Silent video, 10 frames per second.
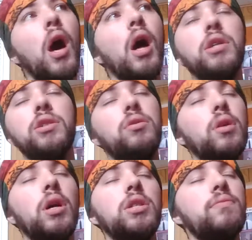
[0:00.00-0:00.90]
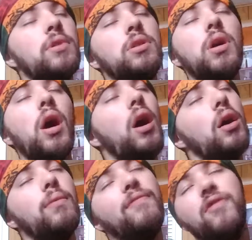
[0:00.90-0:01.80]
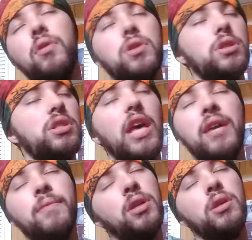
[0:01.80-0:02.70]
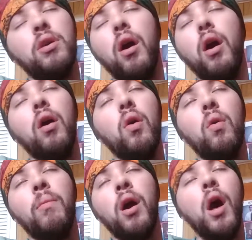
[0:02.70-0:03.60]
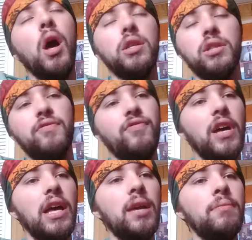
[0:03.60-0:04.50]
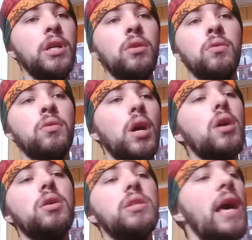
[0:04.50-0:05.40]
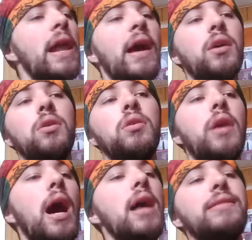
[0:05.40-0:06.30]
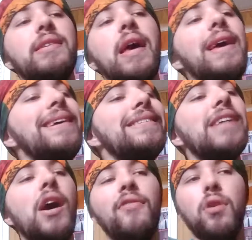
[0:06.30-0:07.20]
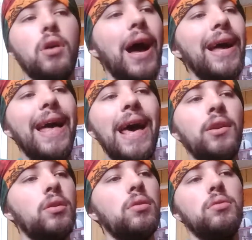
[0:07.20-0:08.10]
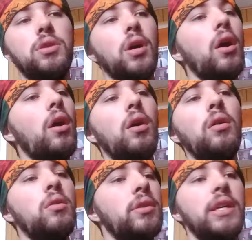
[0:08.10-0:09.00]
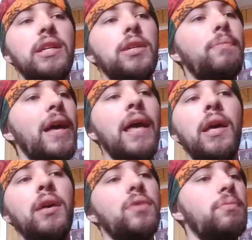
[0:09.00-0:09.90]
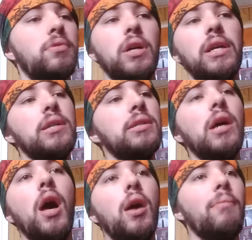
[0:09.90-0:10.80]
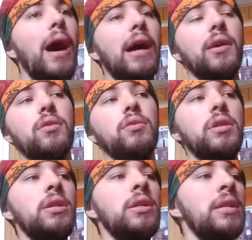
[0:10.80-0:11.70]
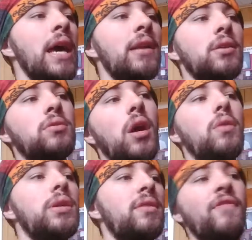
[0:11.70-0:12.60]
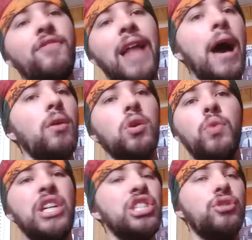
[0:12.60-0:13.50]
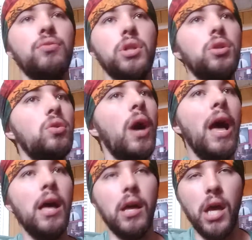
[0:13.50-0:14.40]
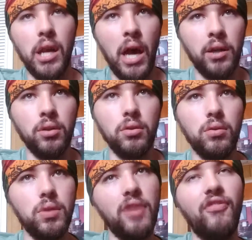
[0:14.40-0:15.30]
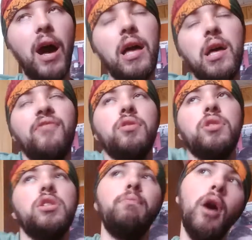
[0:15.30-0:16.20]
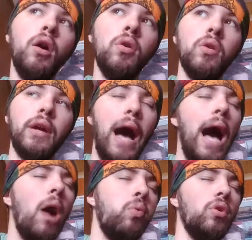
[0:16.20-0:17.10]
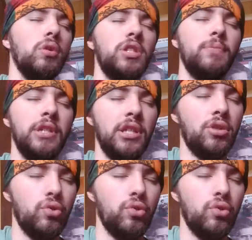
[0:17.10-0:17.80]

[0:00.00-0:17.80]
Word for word: She dressed me up for to take me home. She fed me words that I could not taste, for I had no tongue. It had been replaced by a green and a growing flower which grew, and I knew if I ever spoke I would speak